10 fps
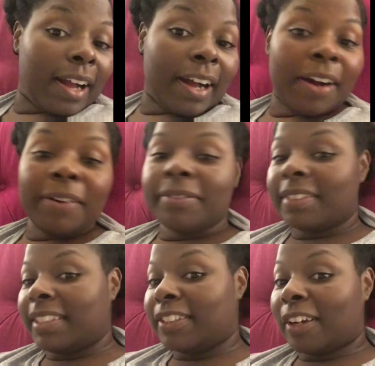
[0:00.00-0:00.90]
I
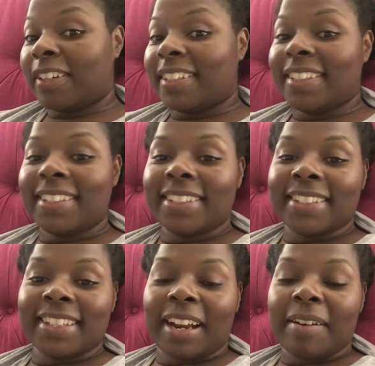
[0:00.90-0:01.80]
hopefully starting to look
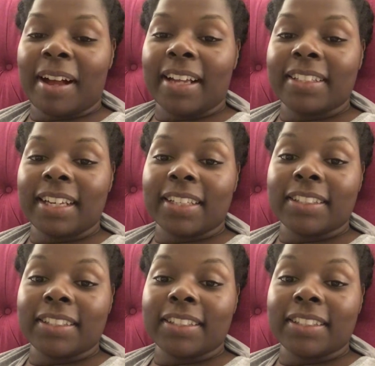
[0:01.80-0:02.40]
good. I